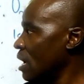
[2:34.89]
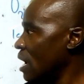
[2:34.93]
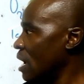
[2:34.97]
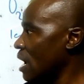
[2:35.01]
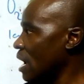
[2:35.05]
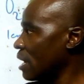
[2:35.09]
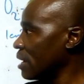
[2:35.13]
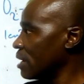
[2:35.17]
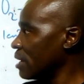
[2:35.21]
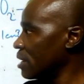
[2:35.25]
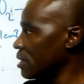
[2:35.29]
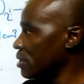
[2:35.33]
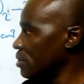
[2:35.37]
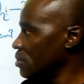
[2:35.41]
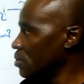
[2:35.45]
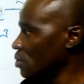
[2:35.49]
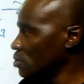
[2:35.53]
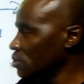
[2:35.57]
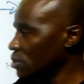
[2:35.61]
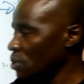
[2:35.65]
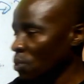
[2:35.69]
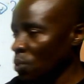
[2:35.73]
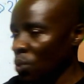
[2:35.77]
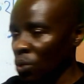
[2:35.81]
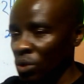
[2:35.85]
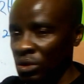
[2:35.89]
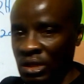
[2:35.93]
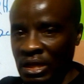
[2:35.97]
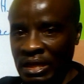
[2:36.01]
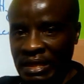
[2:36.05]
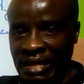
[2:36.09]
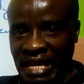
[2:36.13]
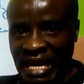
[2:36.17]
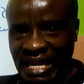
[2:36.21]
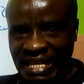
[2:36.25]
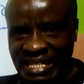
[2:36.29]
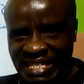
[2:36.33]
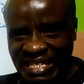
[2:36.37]
and you know the one that is
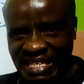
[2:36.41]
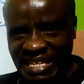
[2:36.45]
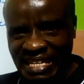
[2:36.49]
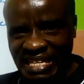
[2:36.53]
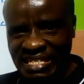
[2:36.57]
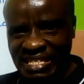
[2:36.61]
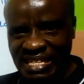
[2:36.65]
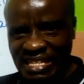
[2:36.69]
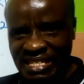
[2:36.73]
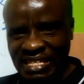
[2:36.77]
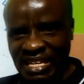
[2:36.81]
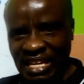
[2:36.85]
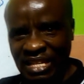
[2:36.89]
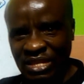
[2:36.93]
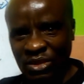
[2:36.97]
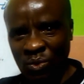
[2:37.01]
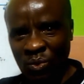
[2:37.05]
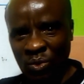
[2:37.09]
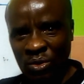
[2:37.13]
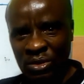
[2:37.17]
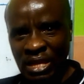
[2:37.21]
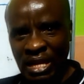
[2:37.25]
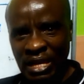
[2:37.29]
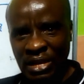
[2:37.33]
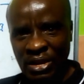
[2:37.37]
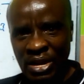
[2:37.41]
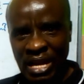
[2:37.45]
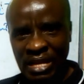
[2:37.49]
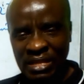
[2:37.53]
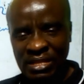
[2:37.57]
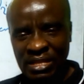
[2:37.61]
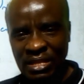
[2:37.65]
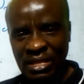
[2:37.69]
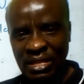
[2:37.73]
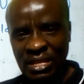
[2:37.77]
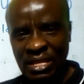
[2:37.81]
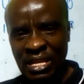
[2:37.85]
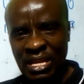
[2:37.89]
reacting in excess and the one that is
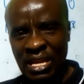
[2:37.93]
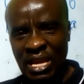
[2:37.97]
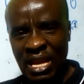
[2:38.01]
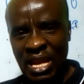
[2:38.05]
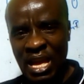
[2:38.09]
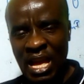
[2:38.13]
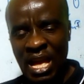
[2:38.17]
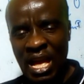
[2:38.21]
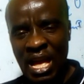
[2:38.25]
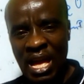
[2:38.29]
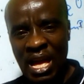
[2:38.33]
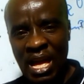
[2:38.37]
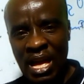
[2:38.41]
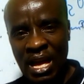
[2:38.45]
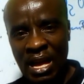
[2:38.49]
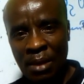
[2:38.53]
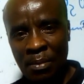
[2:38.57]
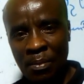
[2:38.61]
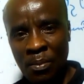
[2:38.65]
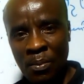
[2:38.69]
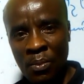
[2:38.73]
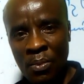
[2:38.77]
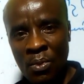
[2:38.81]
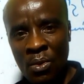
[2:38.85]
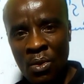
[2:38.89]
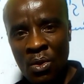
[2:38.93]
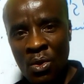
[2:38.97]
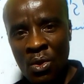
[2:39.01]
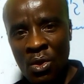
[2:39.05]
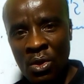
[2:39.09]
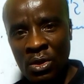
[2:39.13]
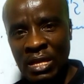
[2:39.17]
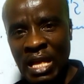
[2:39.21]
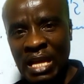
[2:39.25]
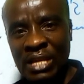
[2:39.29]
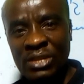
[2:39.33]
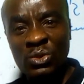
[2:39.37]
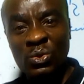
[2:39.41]
reacting
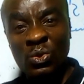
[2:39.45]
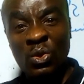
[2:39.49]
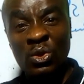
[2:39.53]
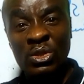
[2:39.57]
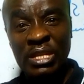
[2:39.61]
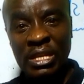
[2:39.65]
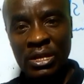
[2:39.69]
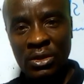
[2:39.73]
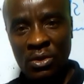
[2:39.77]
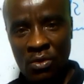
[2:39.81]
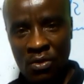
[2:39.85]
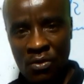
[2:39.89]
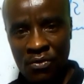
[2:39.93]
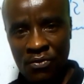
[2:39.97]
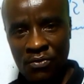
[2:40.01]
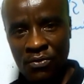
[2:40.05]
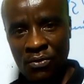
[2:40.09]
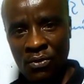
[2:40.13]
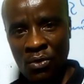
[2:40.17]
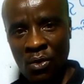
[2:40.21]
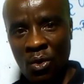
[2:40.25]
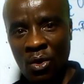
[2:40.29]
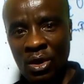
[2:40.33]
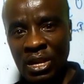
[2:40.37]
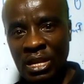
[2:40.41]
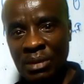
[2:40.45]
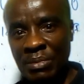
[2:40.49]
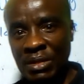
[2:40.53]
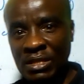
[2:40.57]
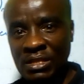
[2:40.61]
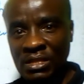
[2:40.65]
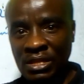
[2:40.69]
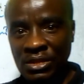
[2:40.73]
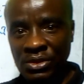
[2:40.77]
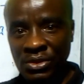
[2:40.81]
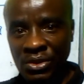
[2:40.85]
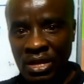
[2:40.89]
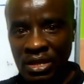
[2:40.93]
that is not enough or
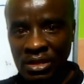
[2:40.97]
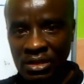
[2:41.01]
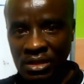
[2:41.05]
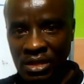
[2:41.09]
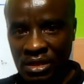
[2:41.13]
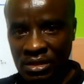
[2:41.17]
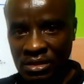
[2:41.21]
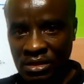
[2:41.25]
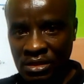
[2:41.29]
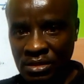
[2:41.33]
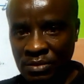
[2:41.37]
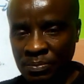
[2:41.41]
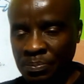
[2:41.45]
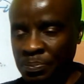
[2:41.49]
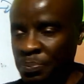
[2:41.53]
limiting reagents.